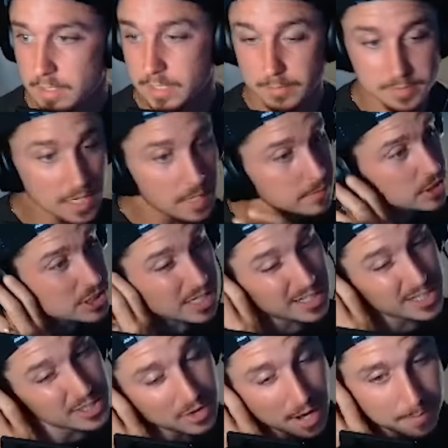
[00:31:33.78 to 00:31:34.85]
Sometimes you're just
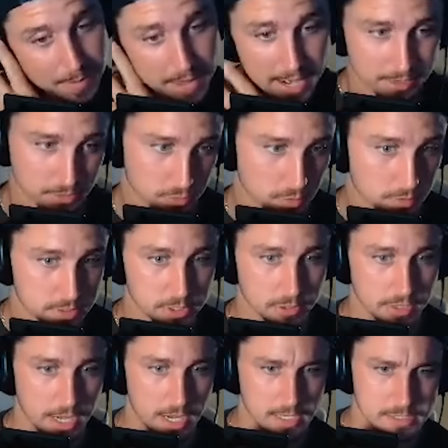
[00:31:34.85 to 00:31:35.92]
going to drop back and throw it to your
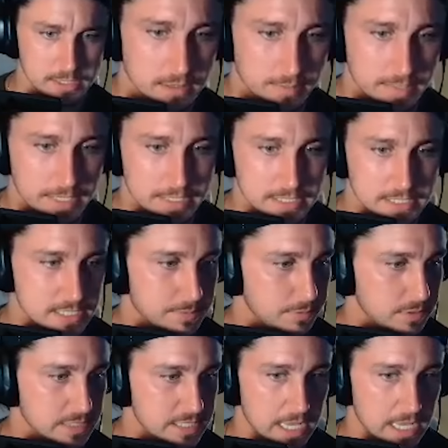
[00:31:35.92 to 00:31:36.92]
guys. I mean, it's as simple as